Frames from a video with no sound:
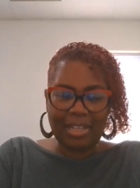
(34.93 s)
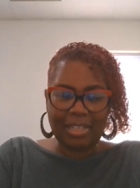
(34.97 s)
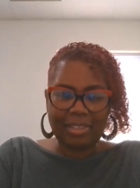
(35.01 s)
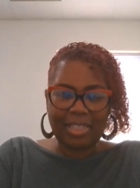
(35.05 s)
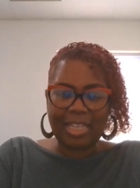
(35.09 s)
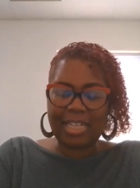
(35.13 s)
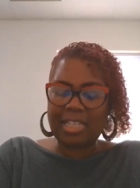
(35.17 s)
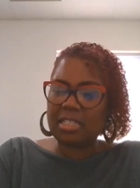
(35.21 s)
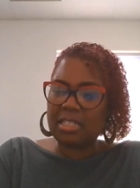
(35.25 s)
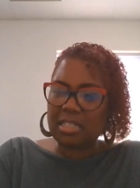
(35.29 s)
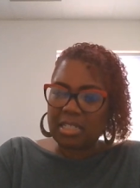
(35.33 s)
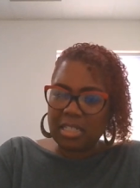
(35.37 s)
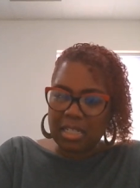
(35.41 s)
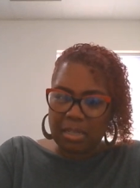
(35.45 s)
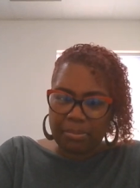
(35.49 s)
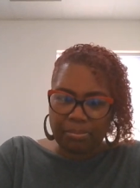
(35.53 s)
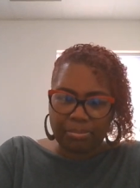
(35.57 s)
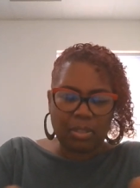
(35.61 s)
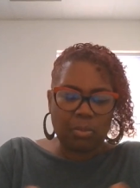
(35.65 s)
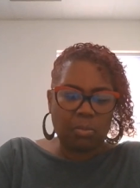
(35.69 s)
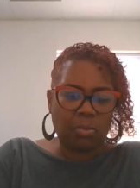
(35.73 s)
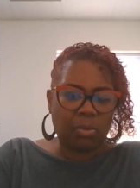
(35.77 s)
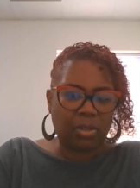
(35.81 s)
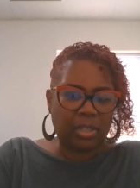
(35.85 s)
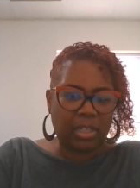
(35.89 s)
They
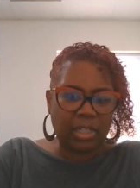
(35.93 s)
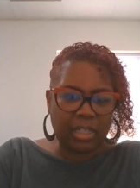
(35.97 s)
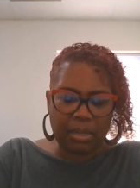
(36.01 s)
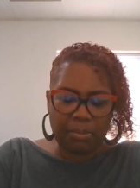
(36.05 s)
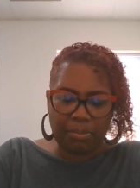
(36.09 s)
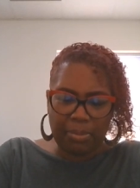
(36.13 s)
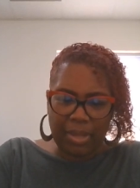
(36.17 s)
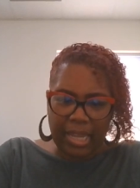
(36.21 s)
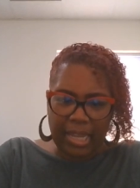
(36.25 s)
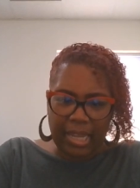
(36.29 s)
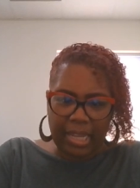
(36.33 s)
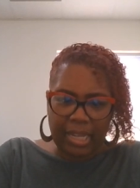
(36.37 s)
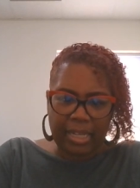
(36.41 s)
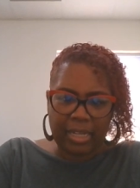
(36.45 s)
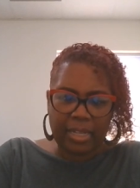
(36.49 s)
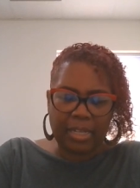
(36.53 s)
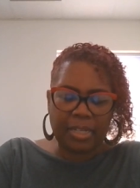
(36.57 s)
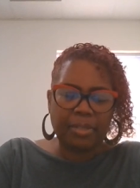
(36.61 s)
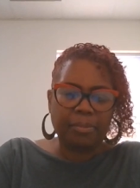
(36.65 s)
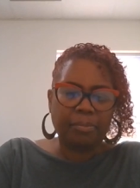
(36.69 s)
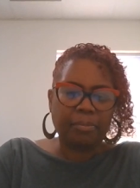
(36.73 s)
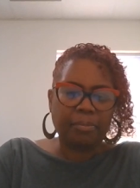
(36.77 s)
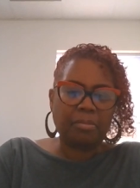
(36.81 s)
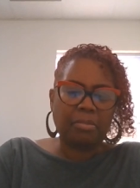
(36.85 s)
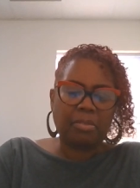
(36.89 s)
simply want to get
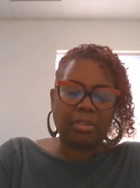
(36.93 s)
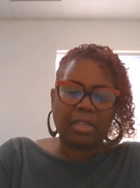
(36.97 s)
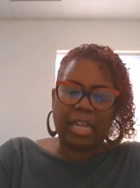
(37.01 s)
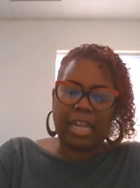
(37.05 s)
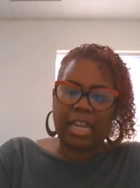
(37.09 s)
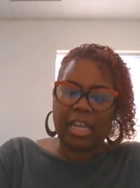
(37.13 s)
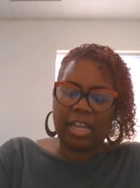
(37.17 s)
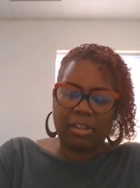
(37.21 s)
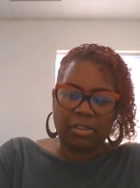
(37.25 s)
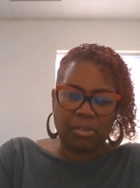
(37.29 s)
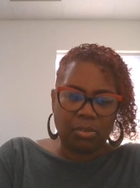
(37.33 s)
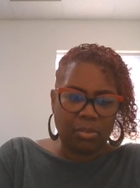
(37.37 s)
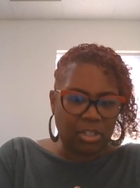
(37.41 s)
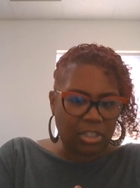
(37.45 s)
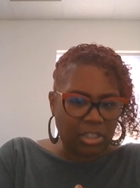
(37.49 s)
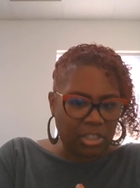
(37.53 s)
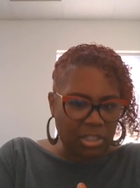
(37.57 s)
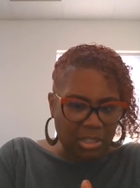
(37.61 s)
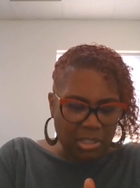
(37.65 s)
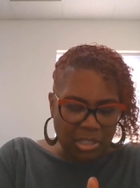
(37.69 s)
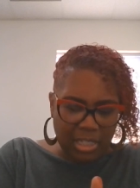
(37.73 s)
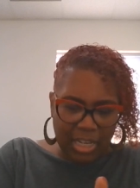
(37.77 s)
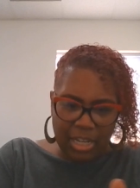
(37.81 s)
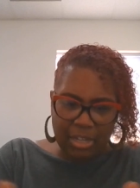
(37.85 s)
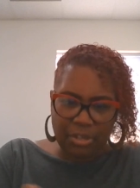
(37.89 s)
paid and you can
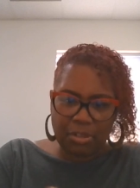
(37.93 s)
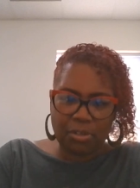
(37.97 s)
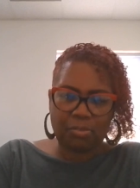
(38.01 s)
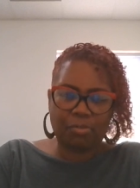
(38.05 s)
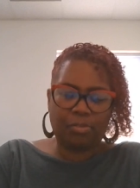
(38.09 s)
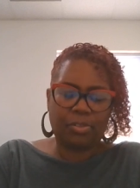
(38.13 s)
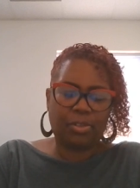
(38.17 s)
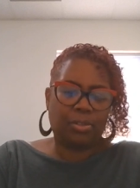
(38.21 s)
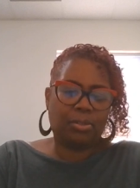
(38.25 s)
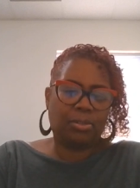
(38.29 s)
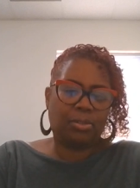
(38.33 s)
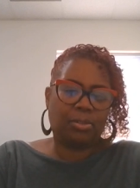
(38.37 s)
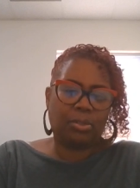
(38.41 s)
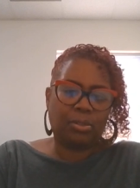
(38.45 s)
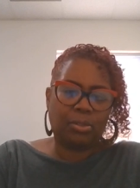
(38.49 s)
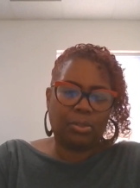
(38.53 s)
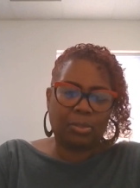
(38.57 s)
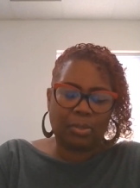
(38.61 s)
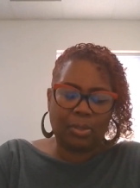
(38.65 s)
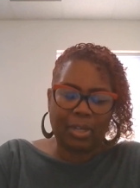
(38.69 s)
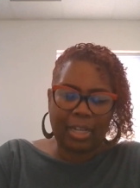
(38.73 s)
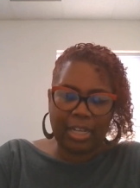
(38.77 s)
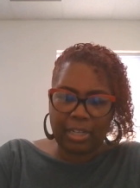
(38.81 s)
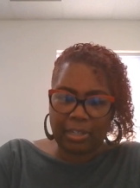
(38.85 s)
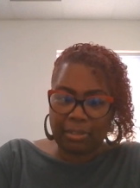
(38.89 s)
just take your
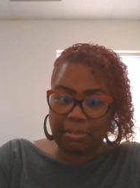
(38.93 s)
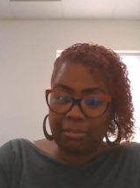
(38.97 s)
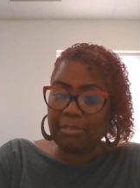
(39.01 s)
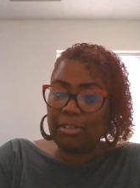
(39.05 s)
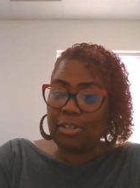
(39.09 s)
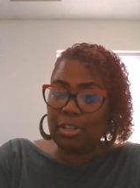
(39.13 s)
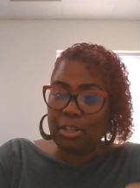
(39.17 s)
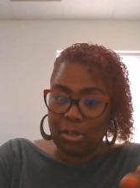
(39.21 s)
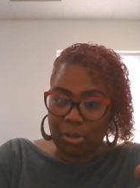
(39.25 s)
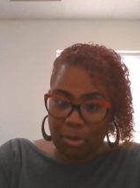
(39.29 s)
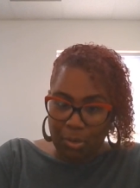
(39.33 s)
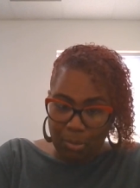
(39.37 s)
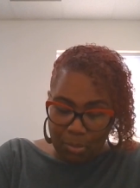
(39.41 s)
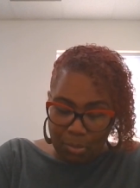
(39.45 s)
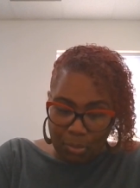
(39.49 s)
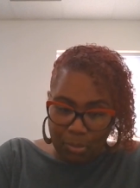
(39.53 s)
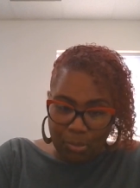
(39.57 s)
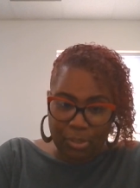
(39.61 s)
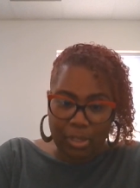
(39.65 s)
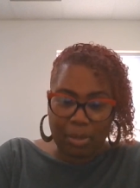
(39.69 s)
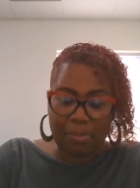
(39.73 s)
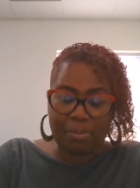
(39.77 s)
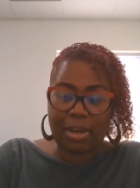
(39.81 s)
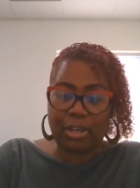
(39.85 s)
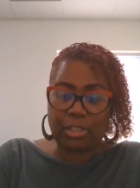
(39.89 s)
vehicle and, go
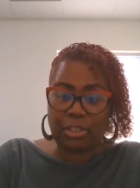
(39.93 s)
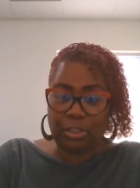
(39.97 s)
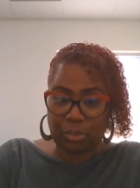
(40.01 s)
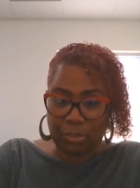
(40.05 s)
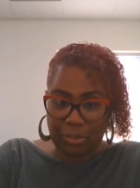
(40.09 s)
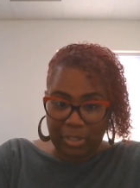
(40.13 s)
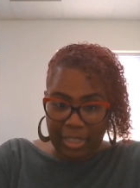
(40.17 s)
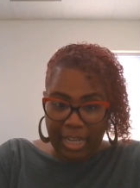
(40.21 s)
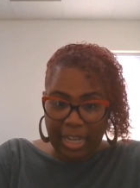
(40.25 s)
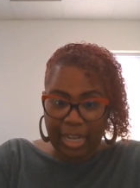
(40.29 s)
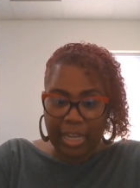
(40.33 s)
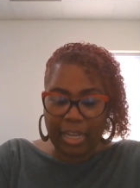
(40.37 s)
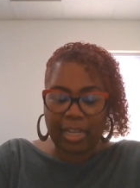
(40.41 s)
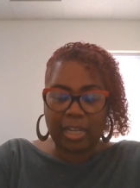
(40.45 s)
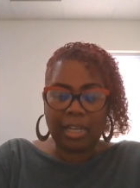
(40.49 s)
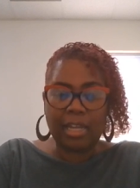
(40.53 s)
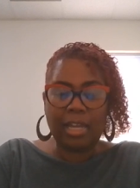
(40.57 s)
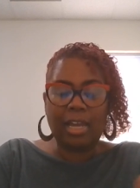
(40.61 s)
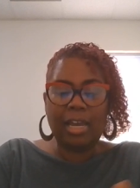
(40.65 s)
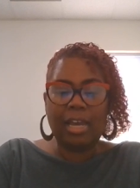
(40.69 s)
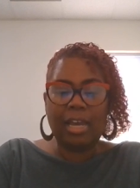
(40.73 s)
on about your day.